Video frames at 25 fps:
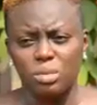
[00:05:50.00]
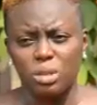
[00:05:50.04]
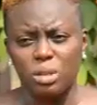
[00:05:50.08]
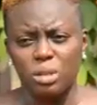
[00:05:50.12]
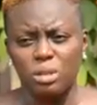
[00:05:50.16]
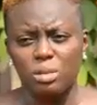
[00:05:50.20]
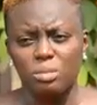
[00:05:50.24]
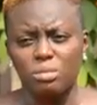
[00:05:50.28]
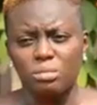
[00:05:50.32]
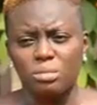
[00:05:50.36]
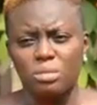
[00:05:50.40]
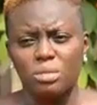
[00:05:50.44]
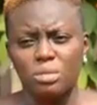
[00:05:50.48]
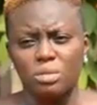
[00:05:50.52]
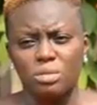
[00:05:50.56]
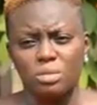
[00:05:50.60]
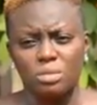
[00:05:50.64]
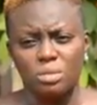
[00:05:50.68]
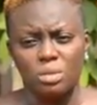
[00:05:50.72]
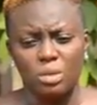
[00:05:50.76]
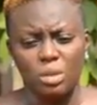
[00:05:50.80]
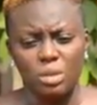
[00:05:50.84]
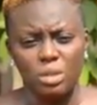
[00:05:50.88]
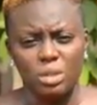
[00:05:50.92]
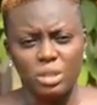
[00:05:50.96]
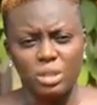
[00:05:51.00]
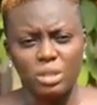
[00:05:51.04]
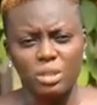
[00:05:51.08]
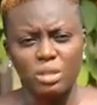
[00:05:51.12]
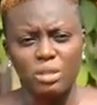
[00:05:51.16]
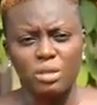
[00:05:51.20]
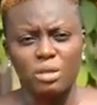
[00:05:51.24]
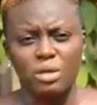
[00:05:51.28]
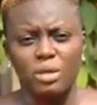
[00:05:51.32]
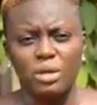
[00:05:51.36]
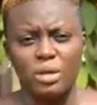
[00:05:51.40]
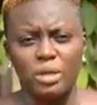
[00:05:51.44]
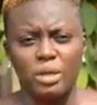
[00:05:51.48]
we got a
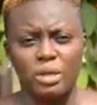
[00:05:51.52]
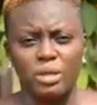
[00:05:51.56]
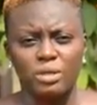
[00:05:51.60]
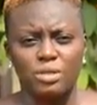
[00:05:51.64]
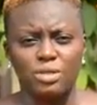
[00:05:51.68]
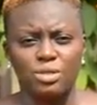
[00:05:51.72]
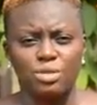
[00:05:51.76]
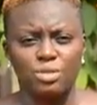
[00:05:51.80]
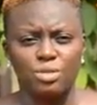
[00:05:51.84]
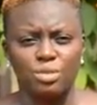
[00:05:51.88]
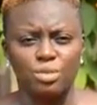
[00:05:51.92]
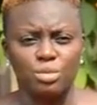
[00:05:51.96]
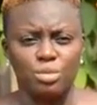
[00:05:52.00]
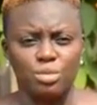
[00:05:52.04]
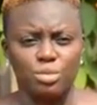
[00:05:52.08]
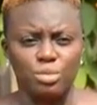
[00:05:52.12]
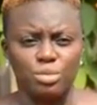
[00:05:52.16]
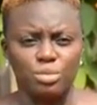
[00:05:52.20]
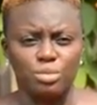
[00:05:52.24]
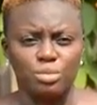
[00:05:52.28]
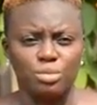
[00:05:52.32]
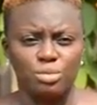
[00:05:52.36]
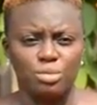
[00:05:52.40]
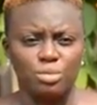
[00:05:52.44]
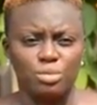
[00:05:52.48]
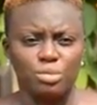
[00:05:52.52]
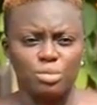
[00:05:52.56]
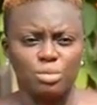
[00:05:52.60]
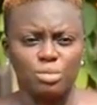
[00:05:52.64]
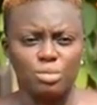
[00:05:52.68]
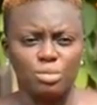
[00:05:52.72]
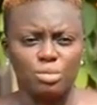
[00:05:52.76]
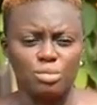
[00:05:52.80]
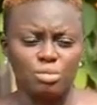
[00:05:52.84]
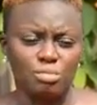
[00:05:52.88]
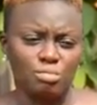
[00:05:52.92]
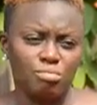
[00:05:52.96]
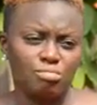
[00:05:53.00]
lawyer to
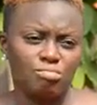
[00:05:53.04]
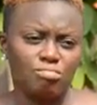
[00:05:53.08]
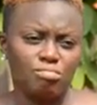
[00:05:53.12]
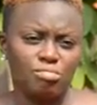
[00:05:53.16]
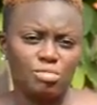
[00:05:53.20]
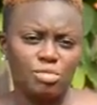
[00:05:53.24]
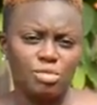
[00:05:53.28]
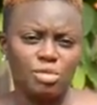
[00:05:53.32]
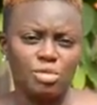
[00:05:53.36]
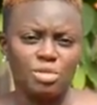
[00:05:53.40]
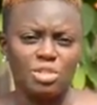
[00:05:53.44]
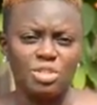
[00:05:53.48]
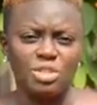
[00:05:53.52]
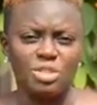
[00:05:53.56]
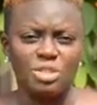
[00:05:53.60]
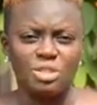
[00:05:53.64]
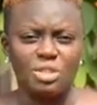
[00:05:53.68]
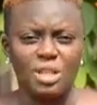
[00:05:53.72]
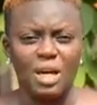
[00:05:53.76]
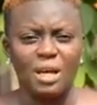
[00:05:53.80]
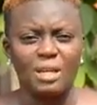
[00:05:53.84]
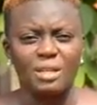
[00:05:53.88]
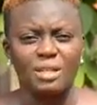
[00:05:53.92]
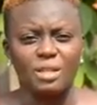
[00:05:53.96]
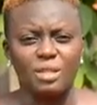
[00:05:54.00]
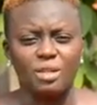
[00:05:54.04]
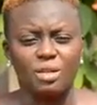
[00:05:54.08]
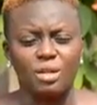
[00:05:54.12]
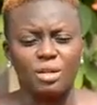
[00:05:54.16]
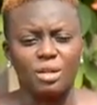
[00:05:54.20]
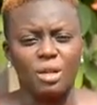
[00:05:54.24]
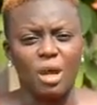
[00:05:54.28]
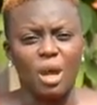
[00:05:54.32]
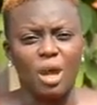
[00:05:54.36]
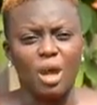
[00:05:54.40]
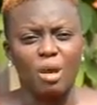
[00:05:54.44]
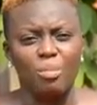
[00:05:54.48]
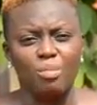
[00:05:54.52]
stand in
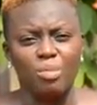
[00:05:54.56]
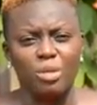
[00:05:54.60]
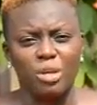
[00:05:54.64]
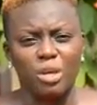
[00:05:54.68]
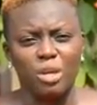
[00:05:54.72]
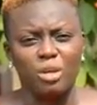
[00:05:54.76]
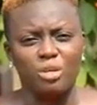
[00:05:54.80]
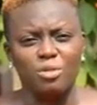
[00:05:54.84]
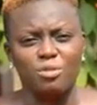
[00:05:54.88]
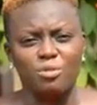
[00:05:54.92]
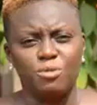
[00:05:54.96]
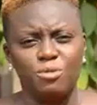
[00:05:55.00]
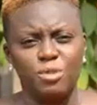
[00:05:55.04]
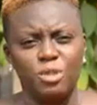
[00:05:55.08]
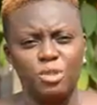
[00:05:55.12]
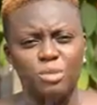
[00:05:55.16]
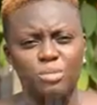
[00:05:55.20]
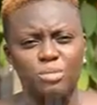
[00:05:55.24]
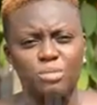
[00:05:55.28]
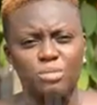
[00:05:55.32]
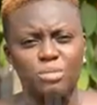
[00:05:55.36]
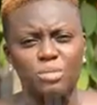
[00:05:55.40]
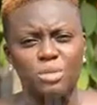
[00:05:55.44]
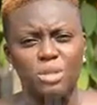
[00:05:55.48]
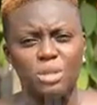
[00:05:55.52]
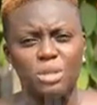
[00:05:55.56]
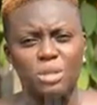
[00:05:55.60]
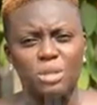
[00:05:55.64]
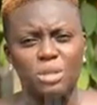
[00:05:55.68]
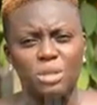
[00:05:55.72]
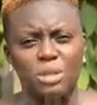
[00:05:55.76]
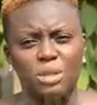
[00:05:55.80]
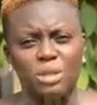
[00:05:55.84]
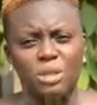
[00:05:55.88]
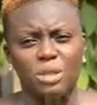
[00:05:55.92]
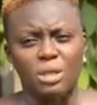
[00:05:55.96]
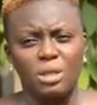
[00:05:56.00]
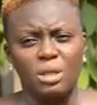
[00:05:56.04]
on our behalf
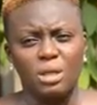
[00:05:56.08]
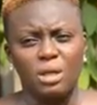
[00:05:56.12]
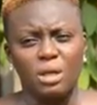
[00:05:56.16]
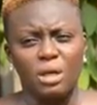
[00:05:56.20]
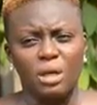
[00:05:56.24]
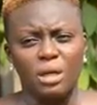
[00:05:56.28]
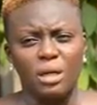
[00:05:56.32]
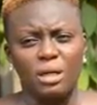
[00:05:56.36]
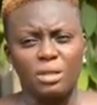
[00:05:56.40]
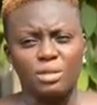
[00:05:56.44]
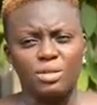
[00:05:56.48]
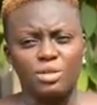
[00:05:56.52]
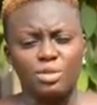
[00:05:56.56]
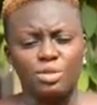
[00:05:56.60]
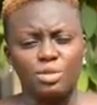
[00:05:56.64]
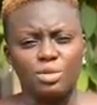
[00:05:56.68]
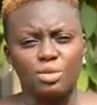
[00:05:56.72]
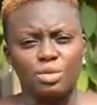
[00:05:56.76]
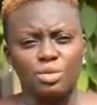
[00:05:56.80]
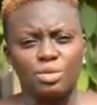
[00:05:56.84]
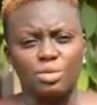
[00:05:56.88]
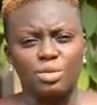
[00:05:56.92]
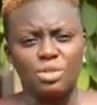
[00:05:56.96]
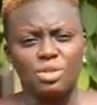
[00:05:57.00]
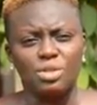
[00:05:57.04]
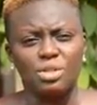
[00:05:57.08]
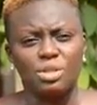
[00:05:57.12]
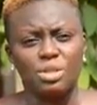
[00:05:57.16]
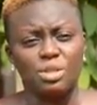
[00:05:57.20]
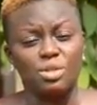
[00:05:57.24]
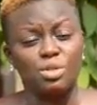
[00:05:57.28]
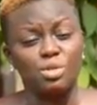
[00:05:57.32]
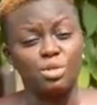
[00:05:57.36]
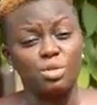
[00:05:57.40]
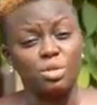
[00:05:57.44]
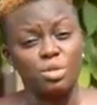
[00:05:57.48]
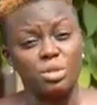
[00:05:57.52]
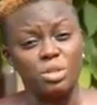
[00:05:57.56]
and to see
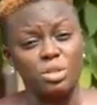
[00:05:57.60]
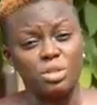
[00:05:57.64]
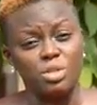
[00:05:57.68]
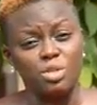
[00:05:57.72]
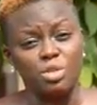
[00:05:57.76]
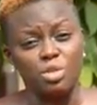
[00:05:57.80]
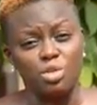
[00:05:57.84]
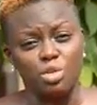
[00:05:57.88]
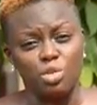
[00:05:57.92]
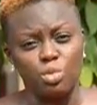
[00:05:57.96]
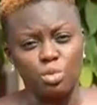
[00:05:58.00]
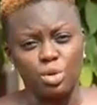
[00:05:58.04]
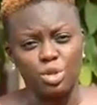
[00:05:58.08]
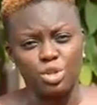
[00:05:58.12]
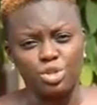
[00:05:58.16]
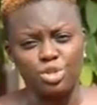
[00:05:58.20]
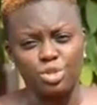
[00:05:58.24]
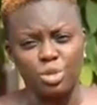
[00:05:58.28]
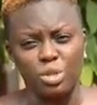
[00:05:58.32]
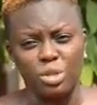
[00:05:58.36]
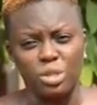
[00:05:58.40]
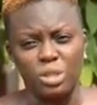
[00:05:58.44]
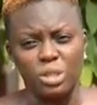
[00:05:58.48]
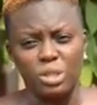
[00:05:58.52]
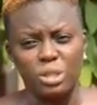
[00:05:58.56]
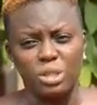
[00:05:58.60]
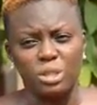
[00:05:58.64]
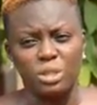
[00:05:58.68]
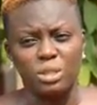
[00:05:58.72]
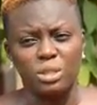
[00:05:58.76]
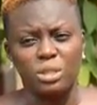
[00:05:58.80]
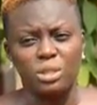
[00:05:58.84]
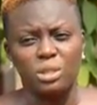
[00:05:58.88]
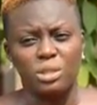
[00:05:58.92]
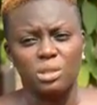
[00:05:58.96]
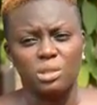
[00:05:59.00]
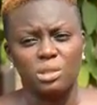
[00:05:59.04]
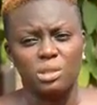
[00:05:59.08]
to the situation.
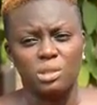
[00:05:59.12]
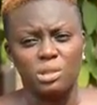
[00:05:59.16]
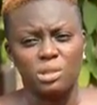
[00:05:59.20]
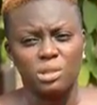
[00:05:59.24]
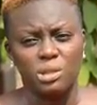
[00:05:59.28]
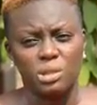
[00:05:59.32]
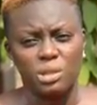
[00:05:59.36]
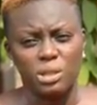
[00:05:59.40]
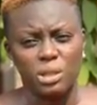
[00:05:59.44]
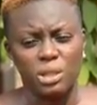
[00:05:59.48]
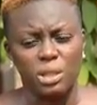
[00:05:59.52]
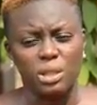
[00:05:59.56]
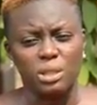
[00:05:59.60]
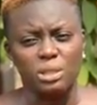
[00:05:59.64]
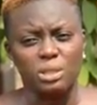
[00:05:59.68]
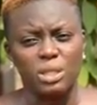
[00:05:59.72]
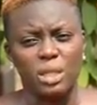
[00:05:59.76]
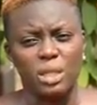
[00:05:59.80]
And